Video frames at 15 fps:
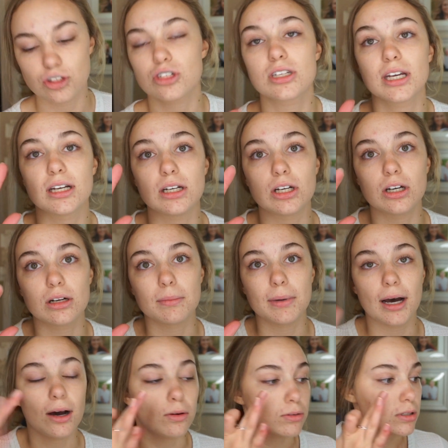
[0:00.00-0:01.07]
I just take a good
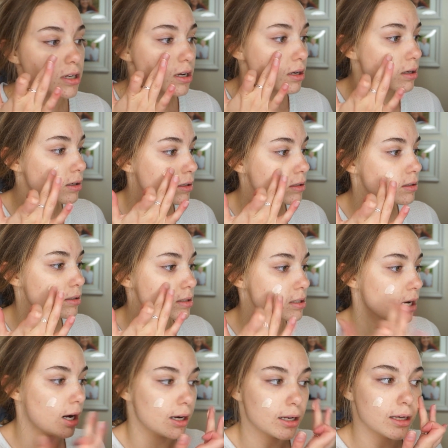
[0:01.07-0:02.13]
amount,
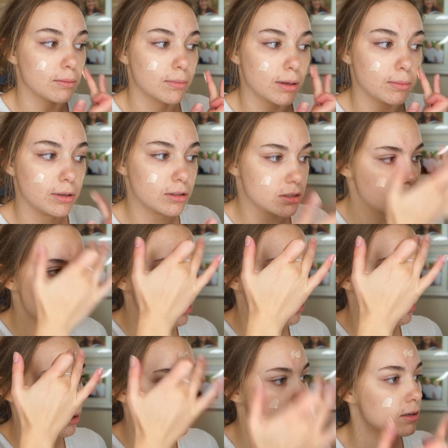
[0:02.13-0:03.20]
dot it. My mirror's
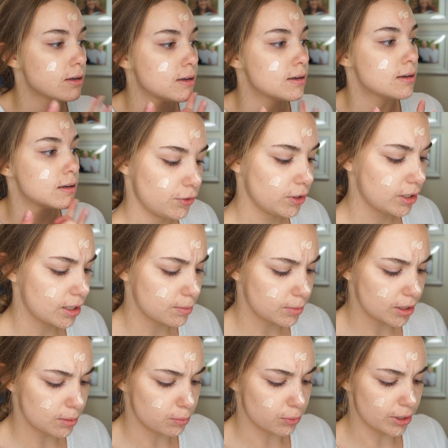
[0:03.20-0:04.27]
here. I feel like I'm
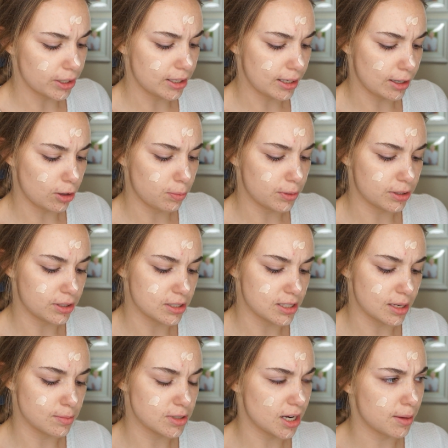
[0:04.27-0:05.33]
like breaking out, but at the
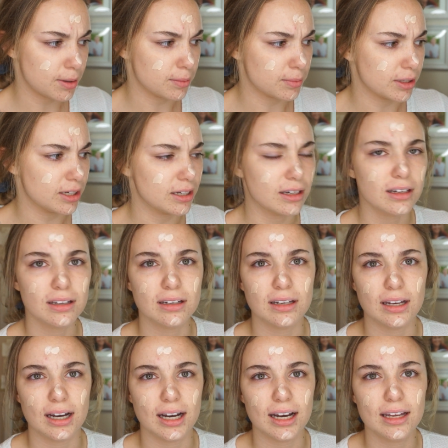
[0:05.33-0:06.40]
same time I'm like
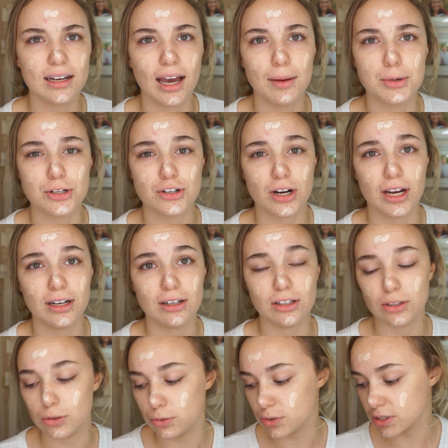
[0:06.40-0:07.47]
not. I've been trying to
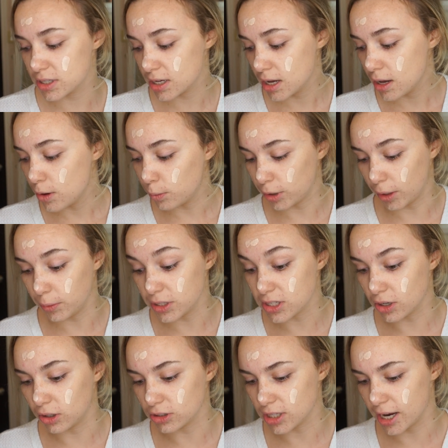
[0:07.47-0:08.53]
use, when I went
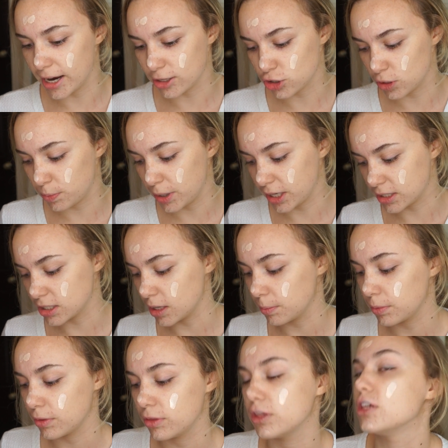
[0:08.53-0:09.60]
to Ulta, I actually picked
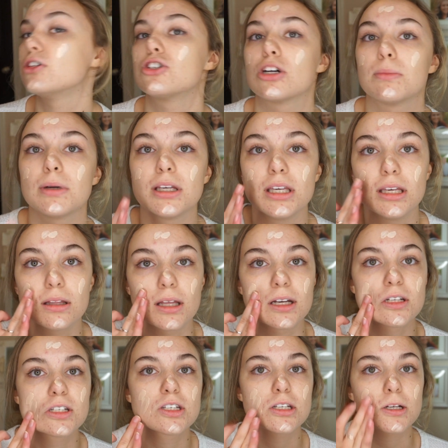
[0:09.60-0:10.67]
up the Derma E
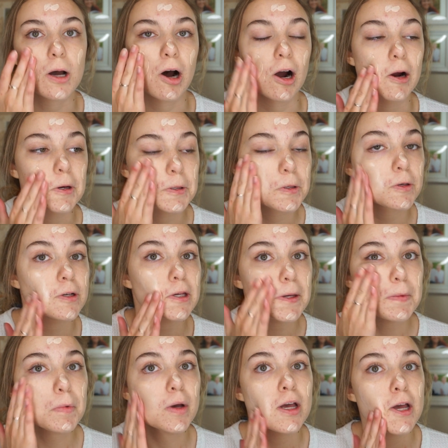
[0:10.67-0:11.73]
like Scar
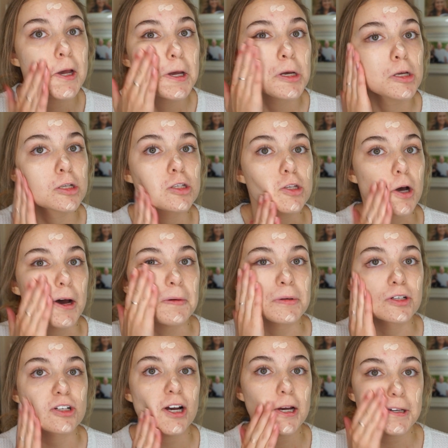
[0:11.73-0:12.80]
Cream. So I've
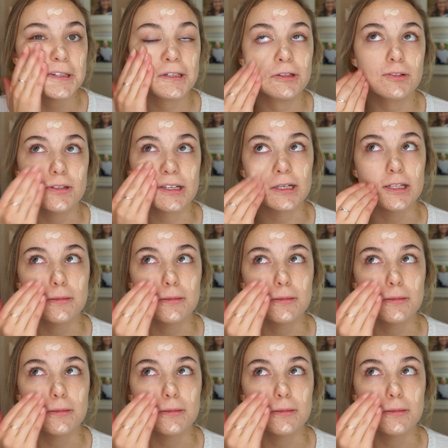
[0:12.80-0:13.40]
been trying to use it.